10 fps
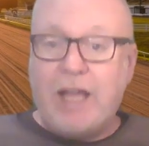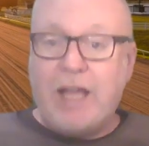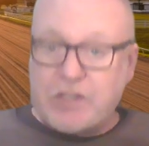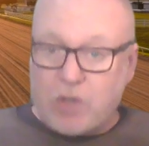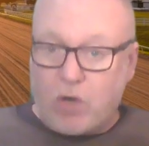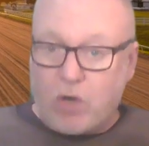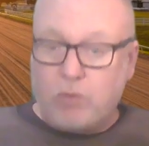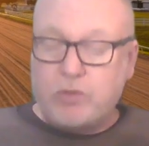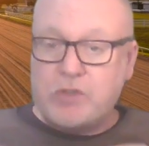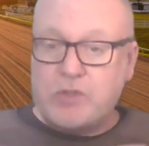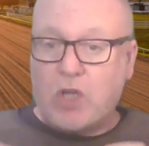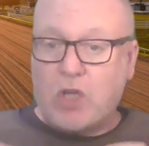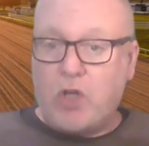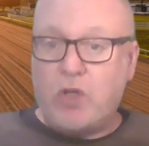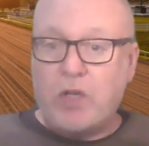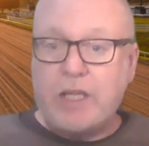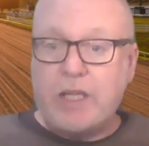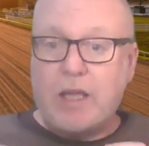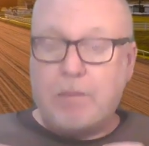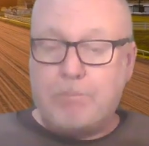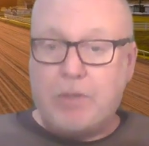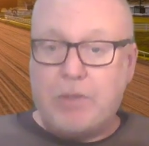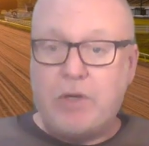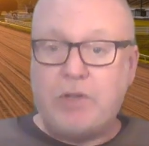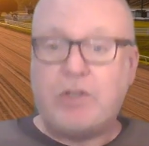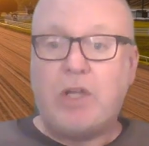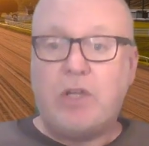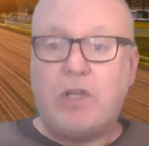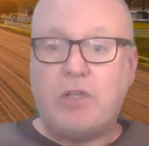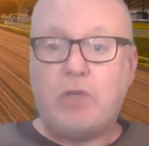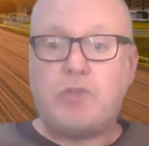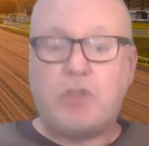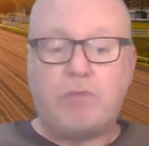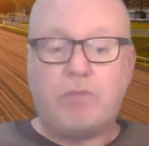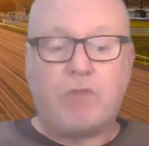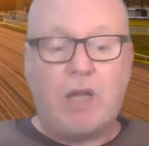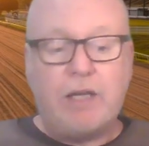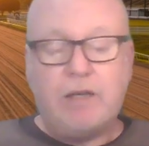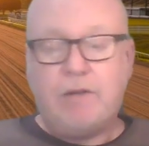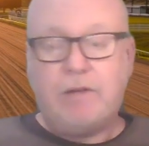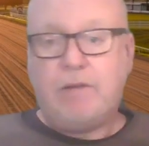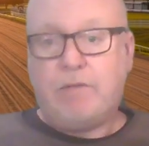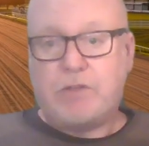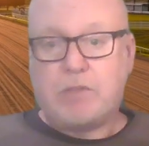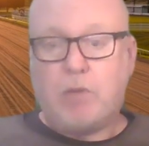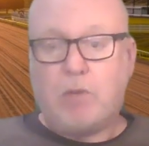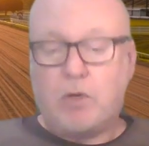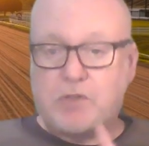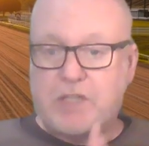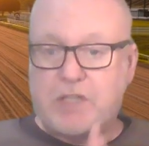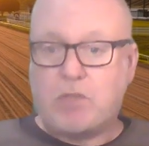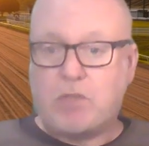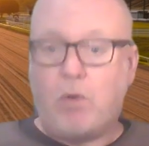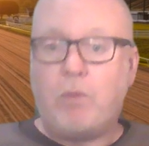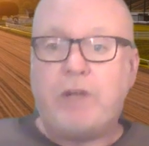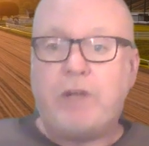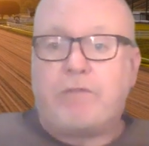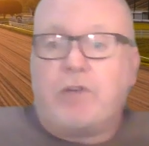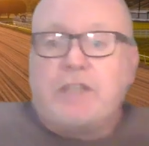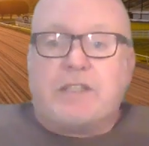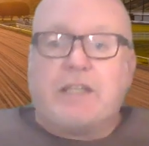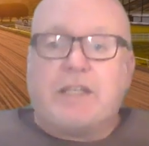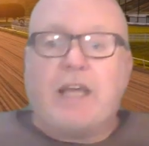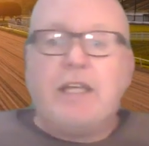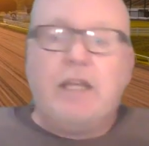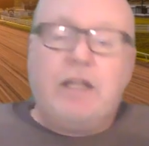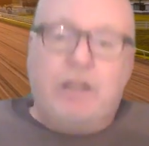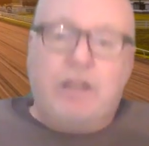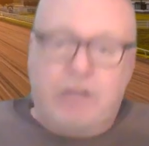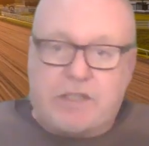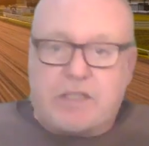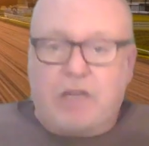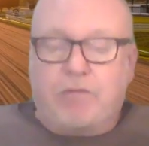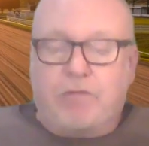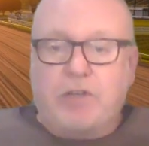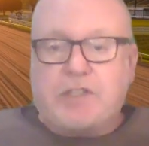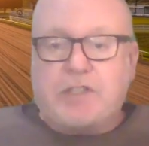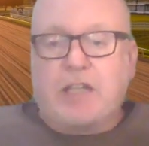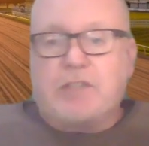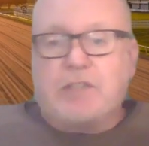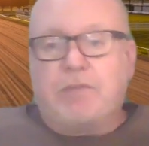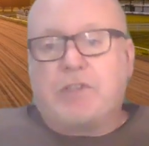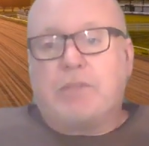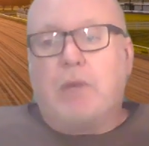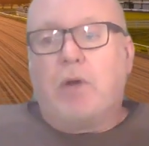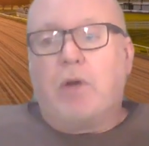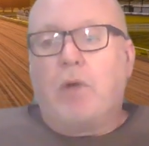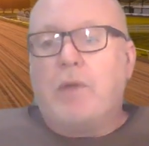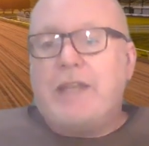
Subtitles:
It's Holden's early bird YouTube flyer for tomorrow. 6-1 winner free today. This is our free selection for tomorrow.